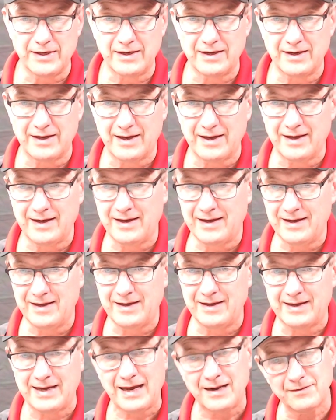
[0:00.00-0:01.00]
a
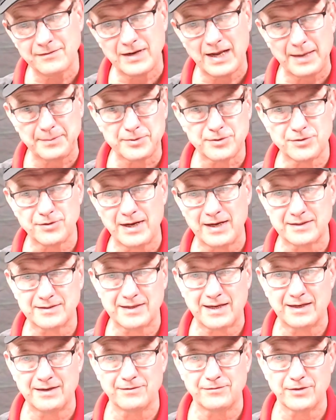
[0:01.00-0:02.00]
kind of an abstract
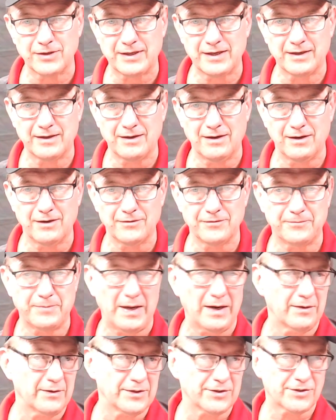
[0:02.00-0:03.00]
kind of looking of
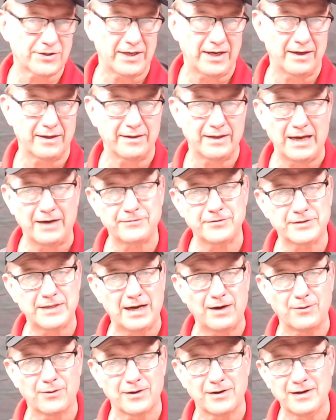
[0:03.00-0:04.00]
Paris and the Eiffel
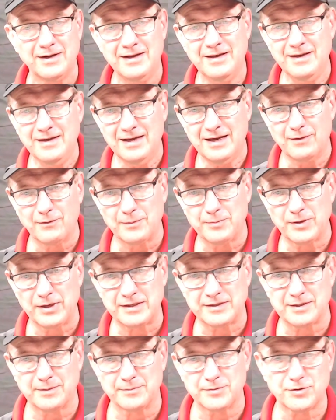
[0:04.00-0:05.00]
Tower, and we're putting
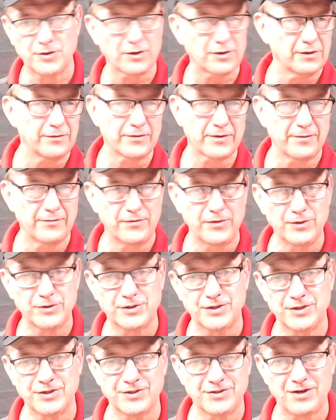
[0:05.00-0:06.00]
some circle of
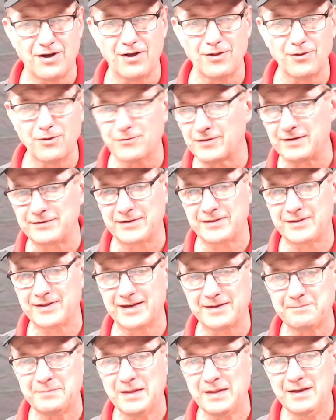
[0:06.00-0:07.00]
confusions all over everything.
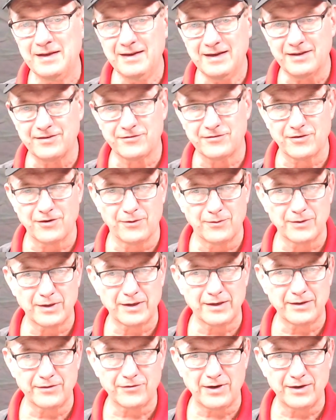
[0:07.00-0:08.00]
And so we're
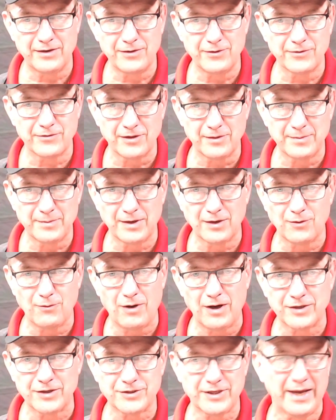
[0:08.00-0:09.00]
going to try to use a little bit of
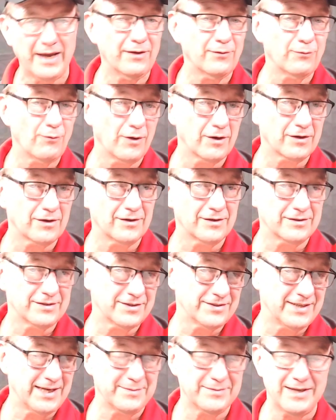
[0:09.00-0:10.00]
gouache and watercolor at the
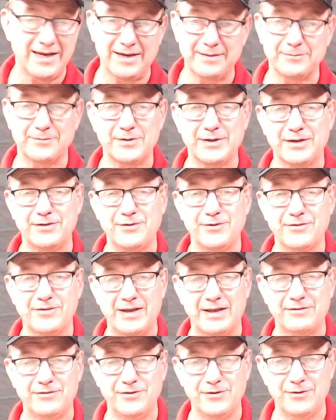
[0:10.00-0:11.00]
same time. We can use
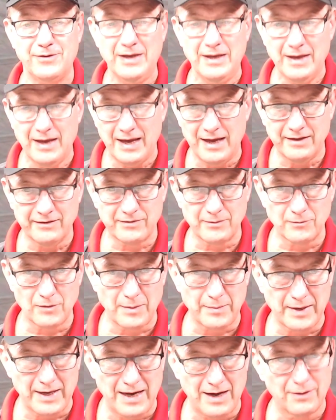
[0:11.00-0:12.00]
that too, and some
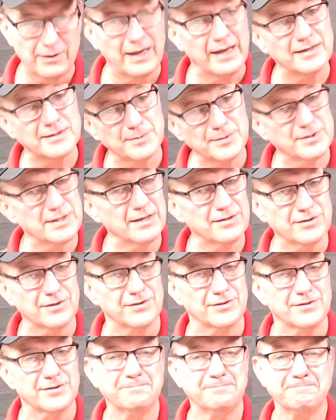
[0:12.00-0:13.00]
rubbing out and some
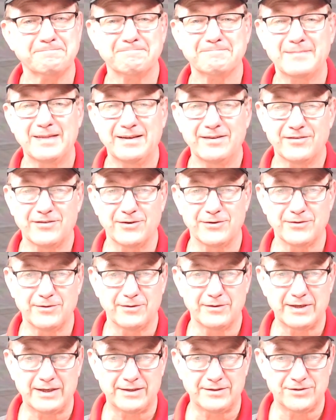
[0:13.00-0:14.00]
stencils. So
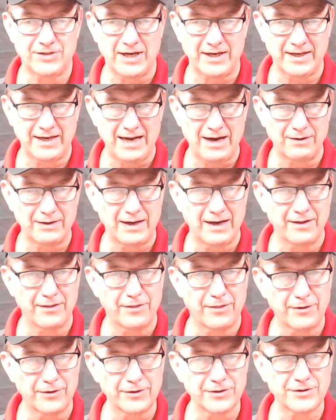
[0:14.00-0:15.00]
check it out on
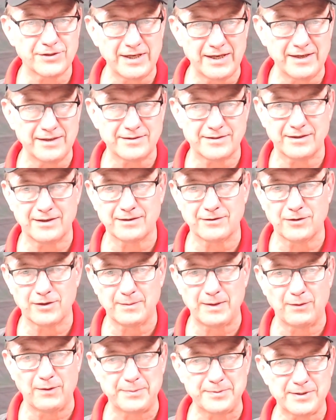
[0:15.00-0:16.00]
Thursdays and go to my
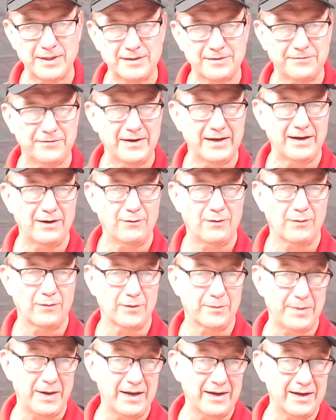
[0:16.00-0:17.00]
website to find out what we're
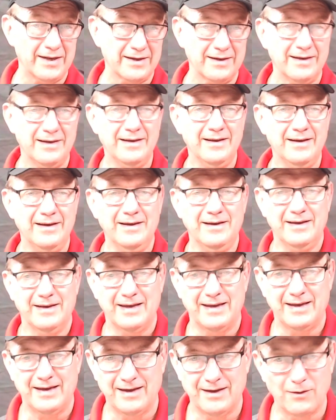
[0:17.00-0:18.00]
painting,
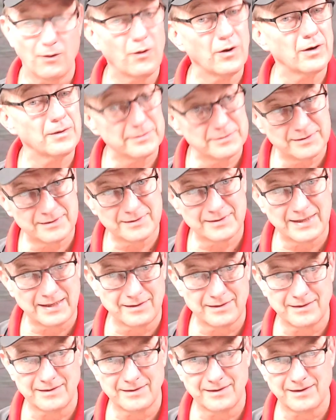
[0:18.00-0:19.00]
or
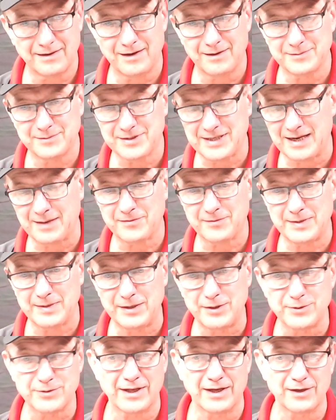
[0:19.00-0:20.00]
sign up for my
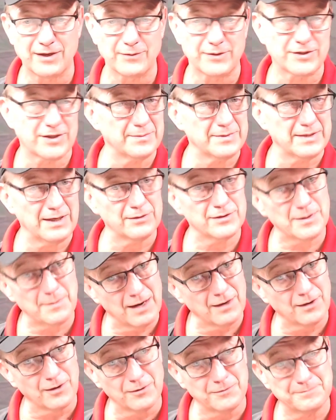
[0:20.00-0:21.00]
newsletter, which comes out
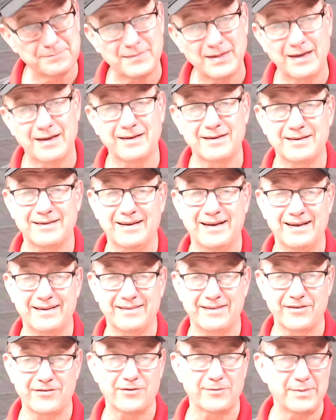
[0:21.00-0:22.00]
tomorrow, and
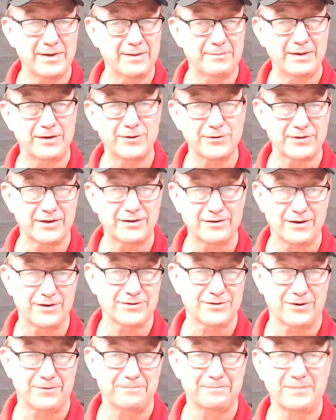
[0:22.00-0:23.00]
this will be in my newsletter
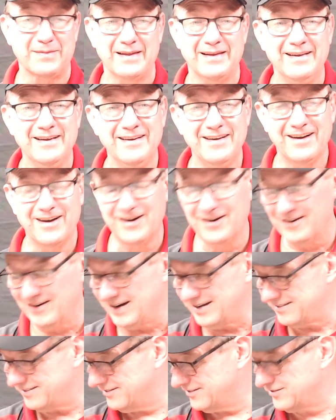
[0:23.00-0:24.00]
also. All
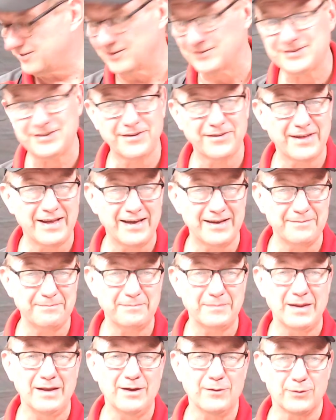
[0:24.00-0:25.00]
right, and so till then,
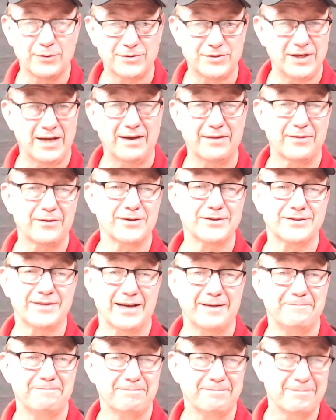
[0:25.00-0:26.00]
we'll see you on Thursday.
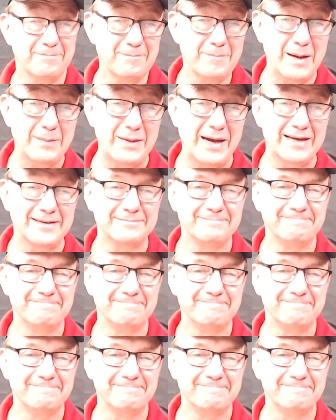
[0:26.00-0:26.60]
Bye-bye.